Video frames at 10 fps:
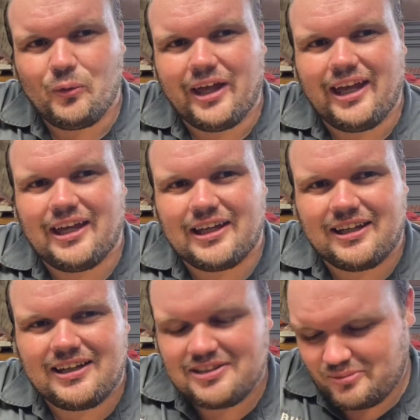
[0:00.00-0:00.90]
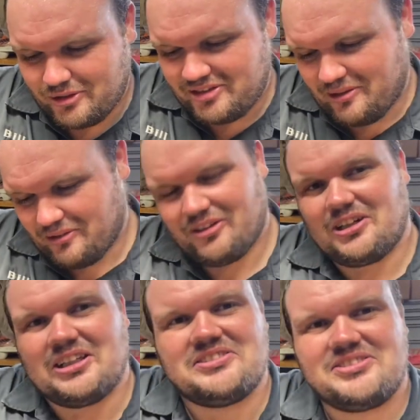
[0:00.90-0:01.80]
Hey guys, what's going
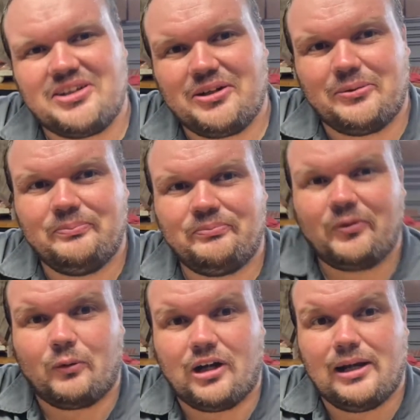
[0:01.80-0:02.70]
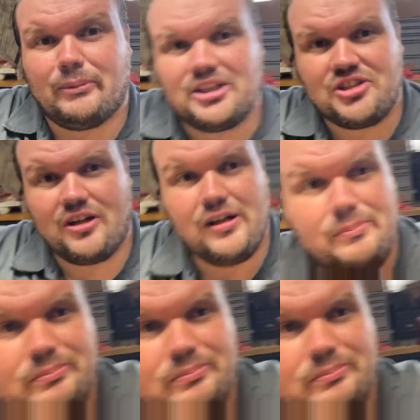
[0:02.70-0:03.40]
on? So we're at my job